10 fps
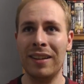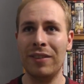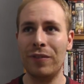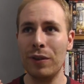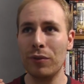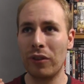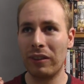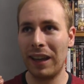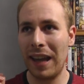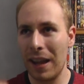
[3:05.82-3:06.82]
And it feels
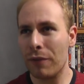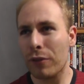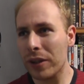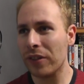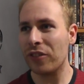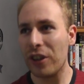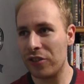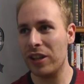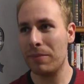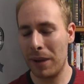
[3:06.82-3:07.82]
like every
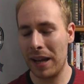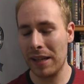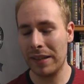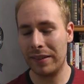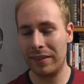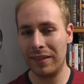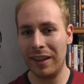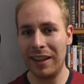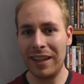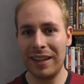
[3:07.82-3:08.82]
decision it makes
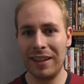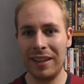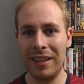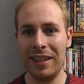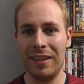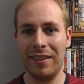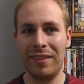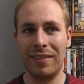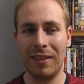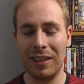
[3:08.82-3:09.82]
is
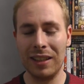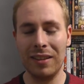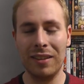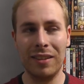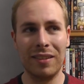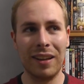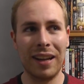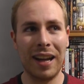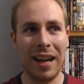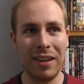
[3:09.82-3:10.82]
something that
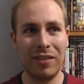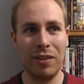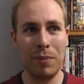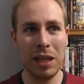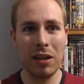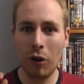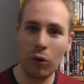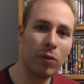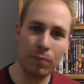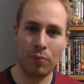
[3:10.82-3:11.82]
has to be
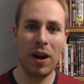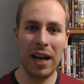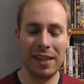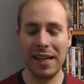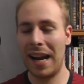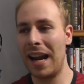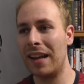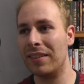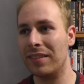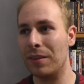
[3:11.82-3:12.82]
on brand. It
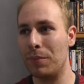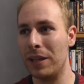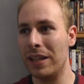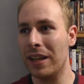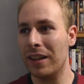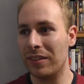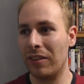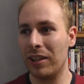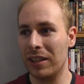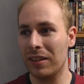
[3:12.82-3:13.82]
has to be
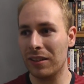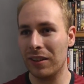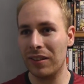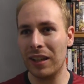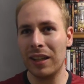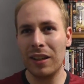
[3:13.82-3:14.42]
something that